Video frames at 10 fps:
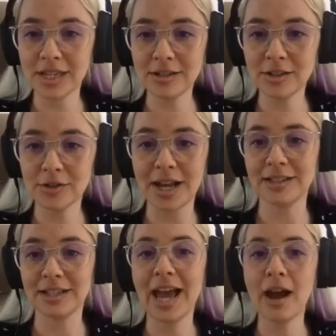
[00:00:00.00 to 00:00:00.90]

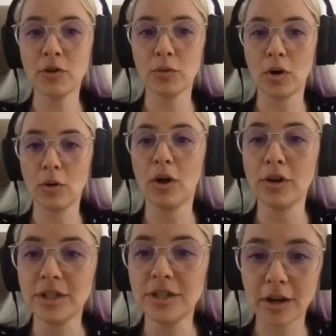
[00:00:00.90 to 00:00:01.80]
interact and have a role
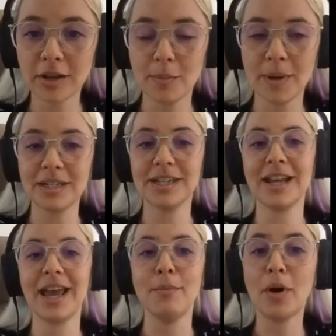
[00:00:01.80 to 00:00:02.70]
on
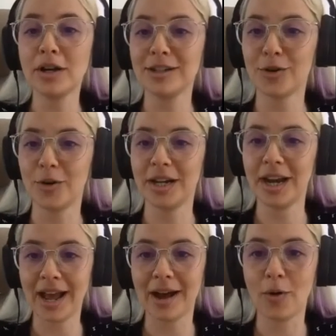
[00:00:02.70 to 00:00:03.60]
documenting and
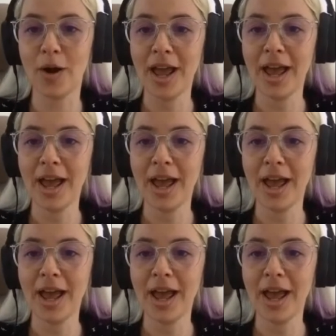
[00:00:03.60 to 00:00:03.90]
monitoring how